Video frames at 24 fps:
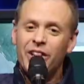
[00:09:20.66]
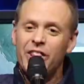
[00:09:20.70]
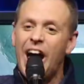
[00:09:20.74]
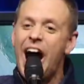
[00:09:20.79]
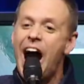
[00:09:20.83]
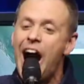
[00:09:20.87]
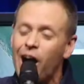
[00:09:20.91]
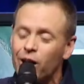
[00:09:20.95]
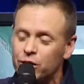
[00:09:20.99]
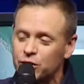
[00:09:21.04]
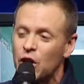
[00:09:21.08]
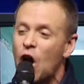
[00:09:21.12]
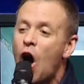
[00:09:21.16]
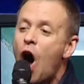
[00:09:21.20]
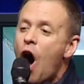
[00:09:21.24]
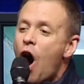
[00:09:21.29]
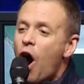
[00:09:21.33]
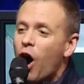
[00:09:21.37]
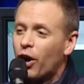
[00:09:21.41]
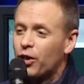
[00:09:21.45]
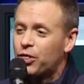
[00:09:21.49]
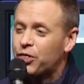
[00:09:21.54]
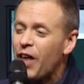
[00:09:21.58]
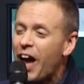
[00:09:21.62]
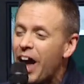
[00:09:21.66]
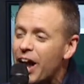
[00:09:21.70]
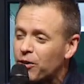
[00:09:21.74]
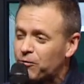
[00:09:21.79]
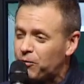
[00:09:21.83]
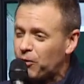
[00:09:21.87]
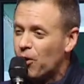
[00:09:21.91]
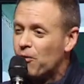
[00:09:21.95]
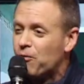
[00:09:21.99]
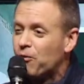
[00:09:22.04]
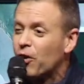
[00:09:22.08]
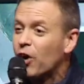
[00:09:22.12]
the house are
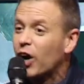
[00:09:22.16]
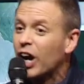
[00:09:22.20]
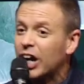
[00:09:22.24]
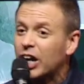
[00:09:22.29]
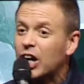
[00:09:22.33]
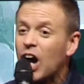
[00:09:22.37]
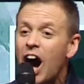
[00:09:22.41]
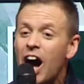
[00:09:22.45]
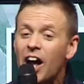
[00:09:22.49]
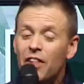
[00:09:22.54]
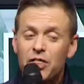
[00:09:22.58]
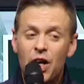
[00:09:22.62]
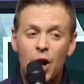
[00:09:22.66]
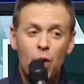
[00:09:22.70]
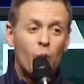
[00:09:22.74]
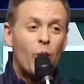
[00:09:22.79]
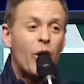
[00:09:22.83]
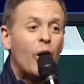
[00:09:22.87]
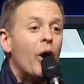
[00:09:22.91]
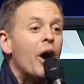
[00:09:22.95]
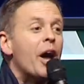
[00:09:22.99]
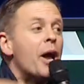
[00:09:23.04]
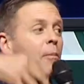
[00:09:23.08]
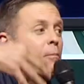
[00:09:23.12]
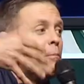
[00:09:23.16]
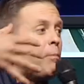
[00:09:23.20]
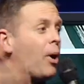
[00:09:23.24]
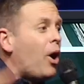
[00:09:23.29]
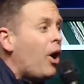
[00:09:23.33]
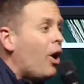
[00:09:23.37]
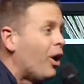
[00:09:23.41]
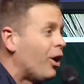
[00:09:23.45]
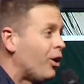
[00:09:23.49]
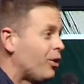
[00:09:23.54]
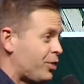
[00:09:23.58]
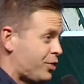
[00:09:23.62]
thankful for a God that will
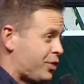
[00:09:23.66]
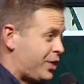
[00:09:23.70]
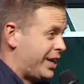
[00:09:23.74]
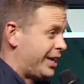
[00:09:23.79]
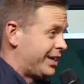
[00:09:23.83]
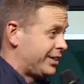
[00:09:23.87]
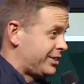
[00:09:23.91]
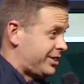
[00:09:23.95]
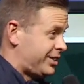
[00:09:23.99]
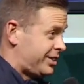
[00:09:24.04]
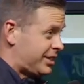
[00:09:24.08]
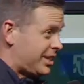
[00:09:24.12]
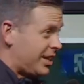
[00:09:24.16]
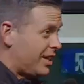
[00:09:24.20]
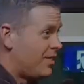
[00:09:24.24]
impart things to